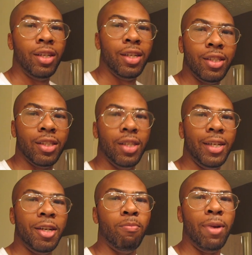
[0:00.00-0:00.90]
and
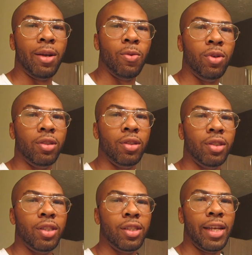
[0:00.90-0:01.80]
today I'm back with
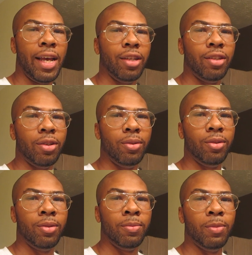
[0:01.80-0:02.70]
a sad note.
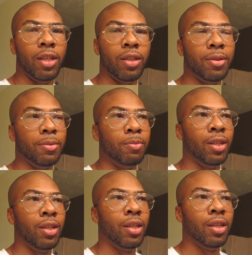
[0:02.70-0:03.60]
But
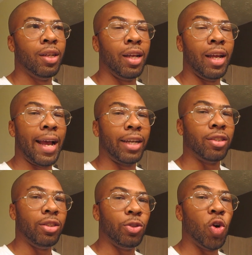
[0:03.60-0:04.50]
I
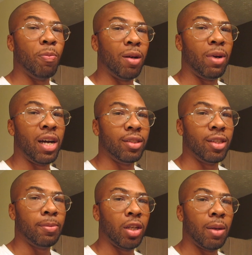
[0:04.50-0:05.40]
actually tore my
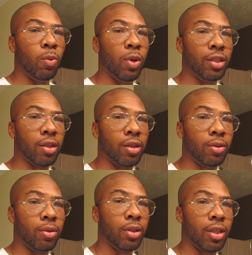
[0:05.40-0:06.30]
bicep a couple weeks ago,
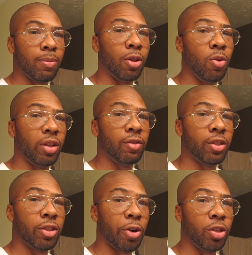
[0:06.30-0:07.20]
and I'm going in for
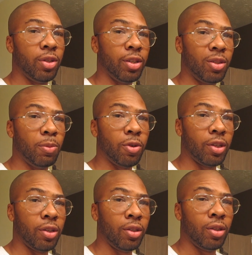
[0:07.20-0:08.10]
surgery this
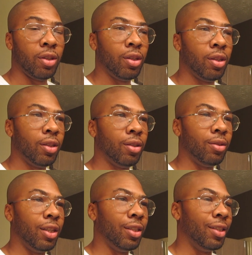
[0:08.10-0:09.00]
morning.
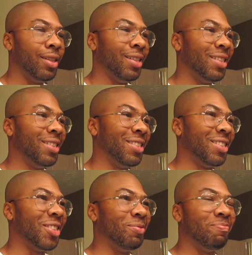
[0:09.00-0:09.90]
Okay,
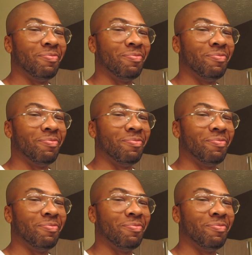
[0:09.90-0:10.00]
so